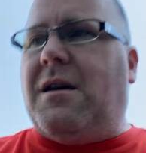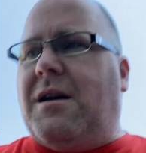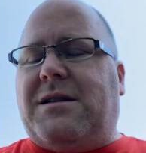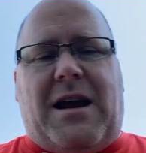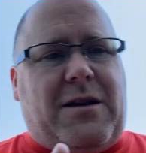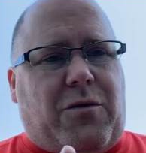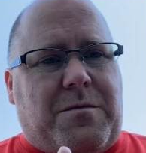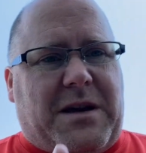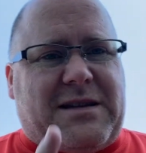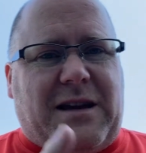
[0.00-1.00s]
tank with
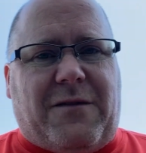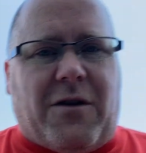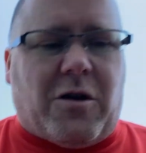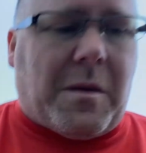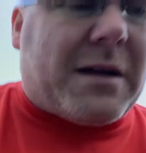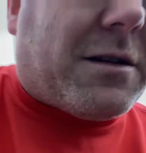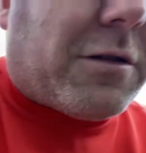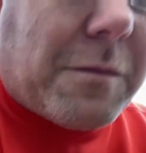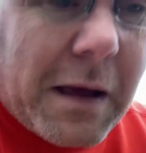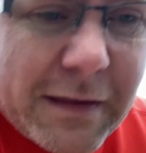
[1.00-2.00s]
my seafoam. I
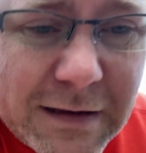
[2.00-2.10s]
talked about that